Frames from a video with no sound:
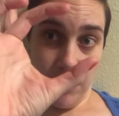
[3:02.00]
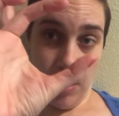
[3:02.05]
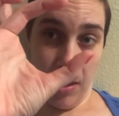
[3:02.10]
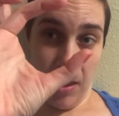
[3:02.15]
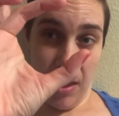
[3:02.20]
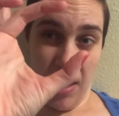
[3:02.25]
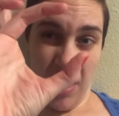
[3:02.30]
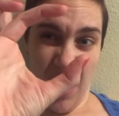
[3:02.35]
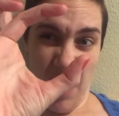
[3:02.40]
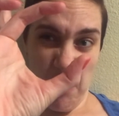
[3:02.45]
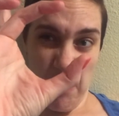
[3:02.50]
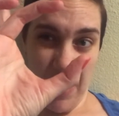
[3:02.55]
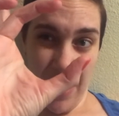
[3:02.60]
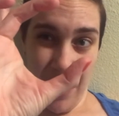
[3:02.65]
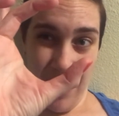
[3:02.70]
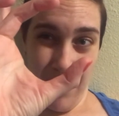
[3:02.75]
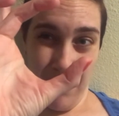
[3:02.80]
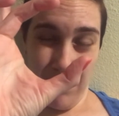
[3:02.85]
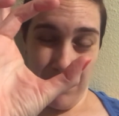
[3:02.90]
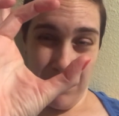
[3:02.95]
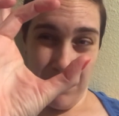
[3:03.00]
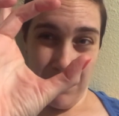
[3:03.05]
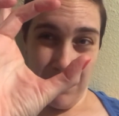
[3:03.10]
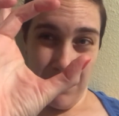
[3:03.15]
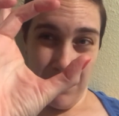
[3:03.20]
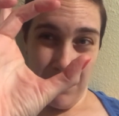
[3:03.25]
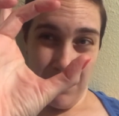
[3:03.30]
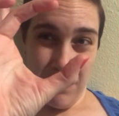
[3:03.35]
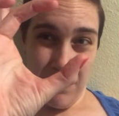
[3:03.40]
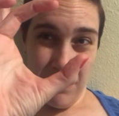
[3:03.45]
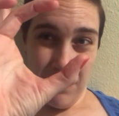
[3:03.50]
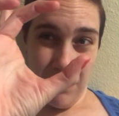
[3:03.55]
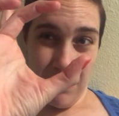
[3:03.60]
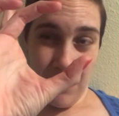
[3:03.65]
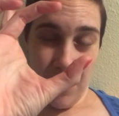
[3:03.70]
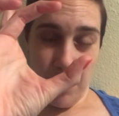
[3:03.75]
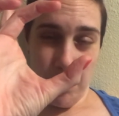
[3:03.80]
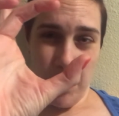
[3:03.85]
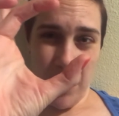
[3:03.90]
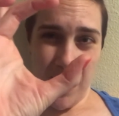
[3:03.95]
Probably like that big,
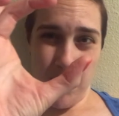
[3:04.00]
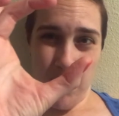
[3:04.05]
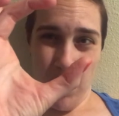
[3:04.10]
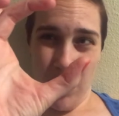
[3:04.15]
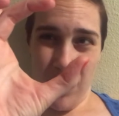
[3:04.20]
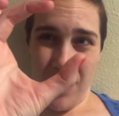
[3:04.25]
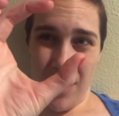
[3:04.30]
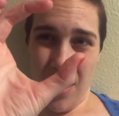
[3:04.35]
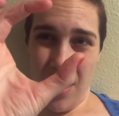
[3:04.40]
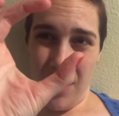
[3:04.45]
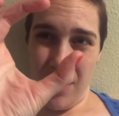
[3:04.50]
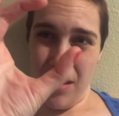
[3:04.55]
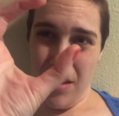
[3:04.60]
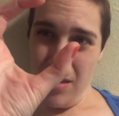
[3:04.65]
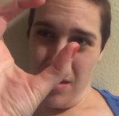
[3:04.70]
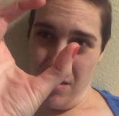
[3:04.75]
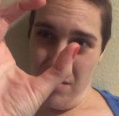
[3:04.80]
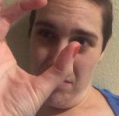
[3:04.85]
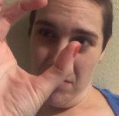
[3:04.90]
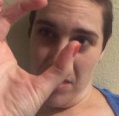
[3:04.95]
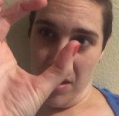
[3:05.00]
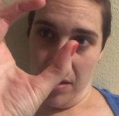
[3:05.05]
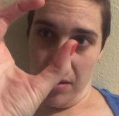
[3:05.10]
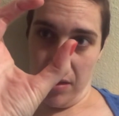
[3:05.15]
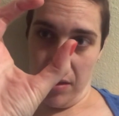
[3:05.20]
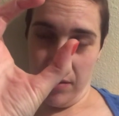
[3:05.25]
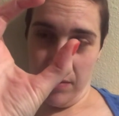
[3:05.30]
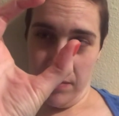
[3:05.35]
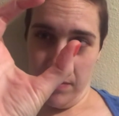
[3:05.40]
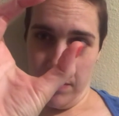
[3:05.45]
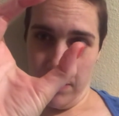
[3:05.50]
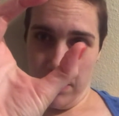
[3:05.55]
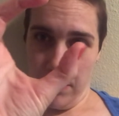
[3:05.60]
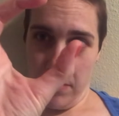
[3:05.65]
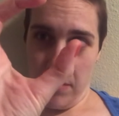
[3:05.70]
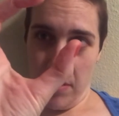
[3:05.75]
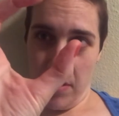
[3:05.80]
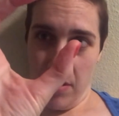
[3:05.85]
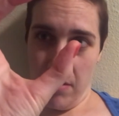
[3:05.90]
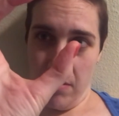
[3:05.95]
like baseball size. I don't know,
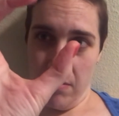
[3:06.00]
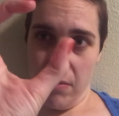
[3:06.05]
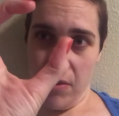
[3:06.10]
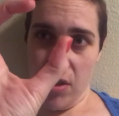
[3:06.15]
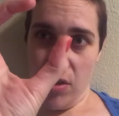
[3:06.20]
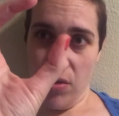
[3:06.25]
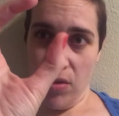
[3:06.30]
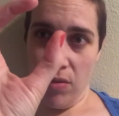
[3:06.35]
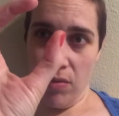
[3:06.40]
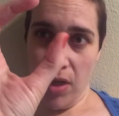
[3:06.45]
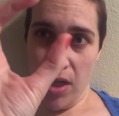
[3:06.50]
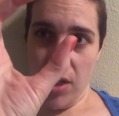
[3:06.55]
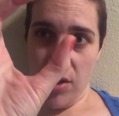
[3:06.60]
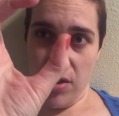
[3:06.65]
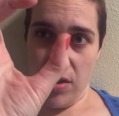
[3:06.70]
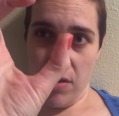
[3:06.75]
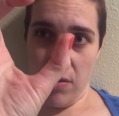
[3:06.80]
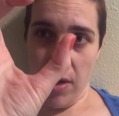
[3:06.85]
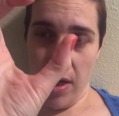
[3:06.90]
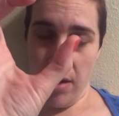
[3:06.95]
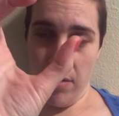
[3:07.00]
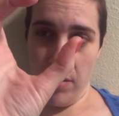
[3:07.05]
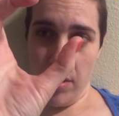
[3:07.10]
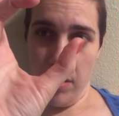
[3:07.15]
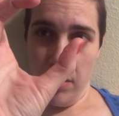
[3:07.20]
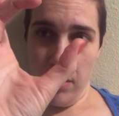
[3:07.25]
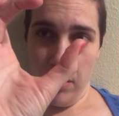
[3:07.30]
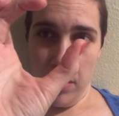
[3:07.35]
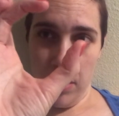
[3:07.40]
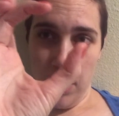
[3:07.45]
2-3 inches around.